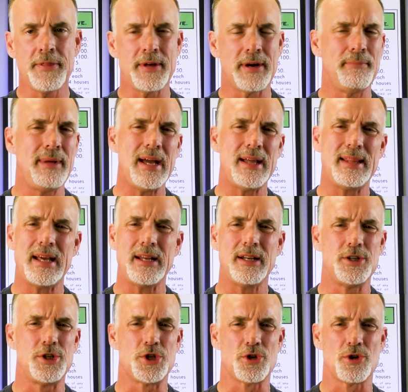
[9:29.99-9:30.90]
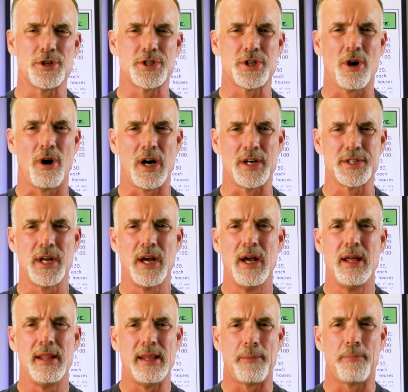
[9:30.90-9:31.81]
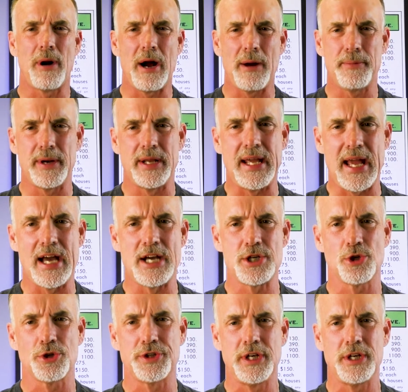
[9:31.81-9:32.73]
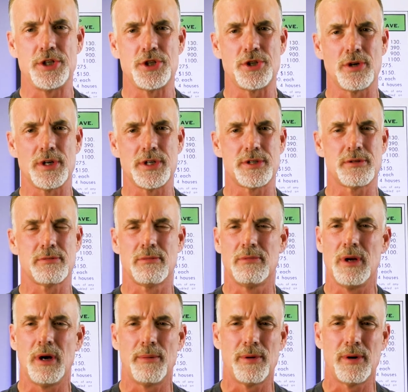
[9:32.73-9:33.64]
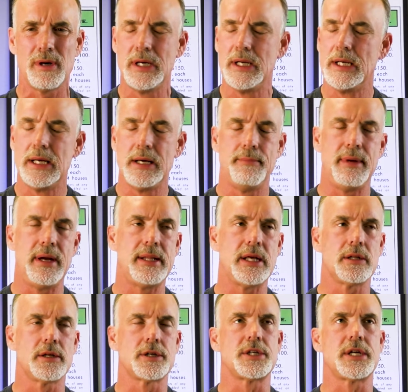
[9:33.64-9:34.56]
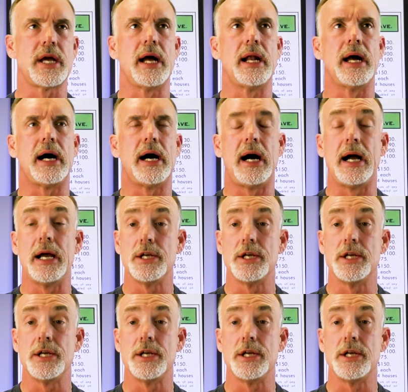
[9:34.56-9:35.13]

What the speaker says: thought, man, that insurance cost, that property casualty insurance number, man, that looks kind of high.